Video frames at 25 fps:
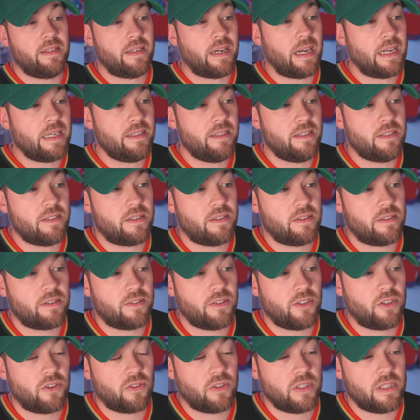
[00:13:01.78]
90s here,
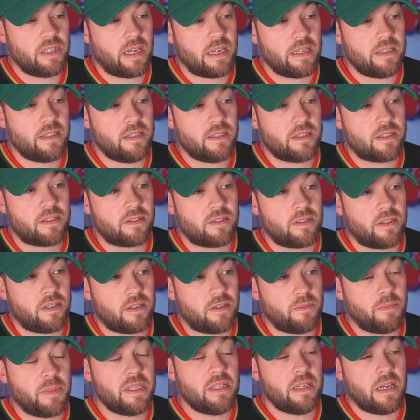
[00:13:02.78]
the early 90s,
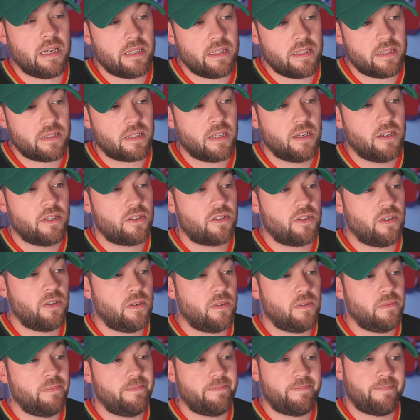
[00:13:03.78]
mid-90s.
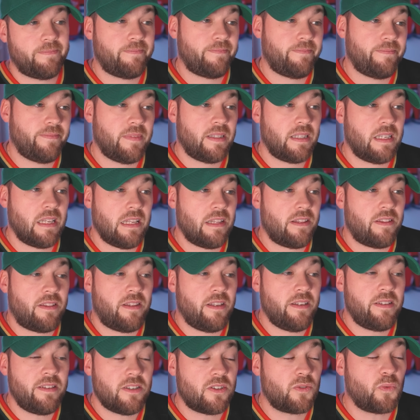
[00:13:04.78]
So
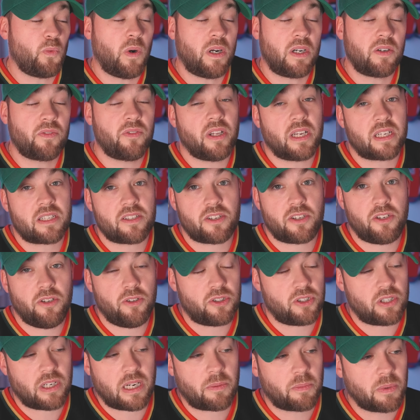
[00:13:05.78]
this is wonderful
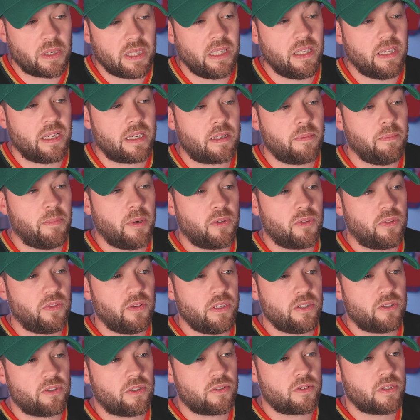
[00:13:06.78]
execution. I really like both of
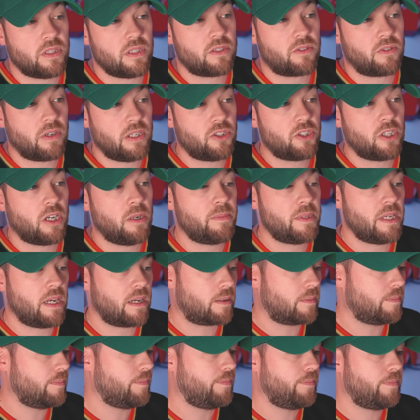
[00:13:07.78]
these jerseys. Great job,
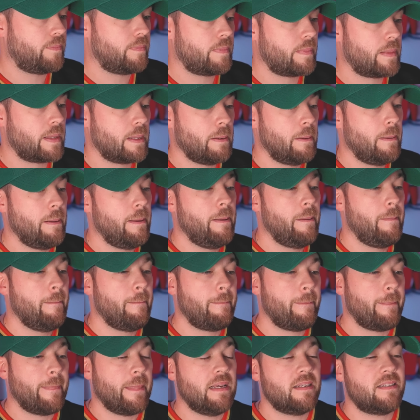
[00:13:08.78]
Zach.
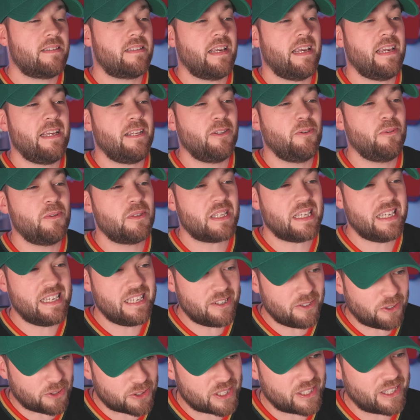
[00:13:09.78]
St. Louis
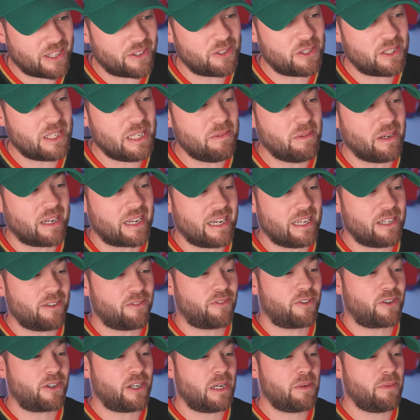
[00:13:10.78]
Eagles, another team I kind of
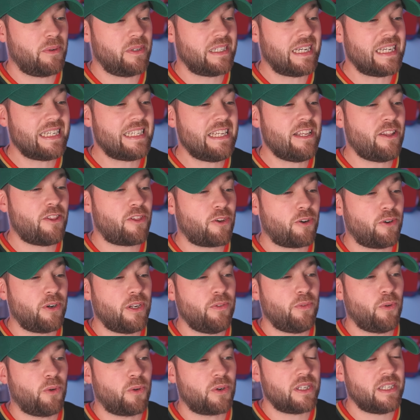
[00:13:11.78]
forgot about,
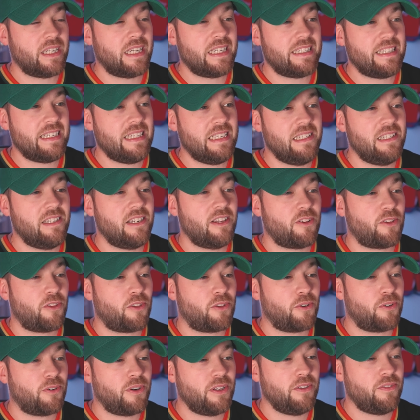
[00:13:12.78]
1934 to
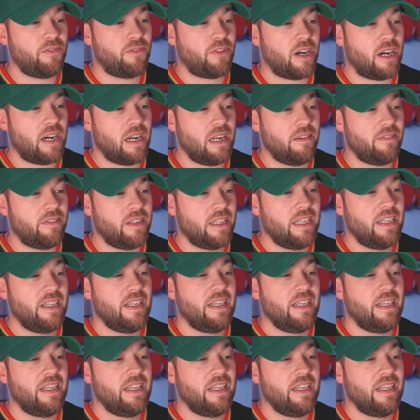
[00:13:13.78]
1935.